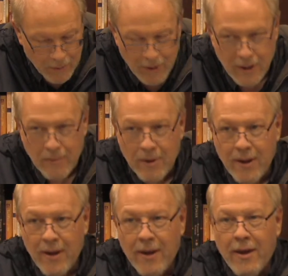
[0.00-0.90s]
word to him.
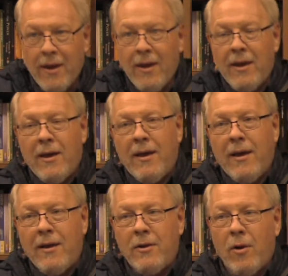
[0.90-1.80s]

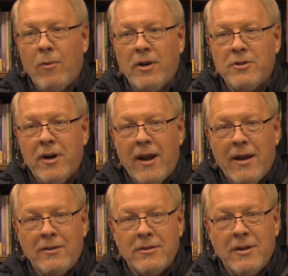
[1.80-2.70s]
Don't raise your
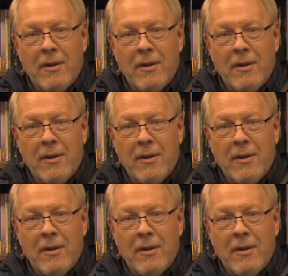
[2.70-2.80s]
hands.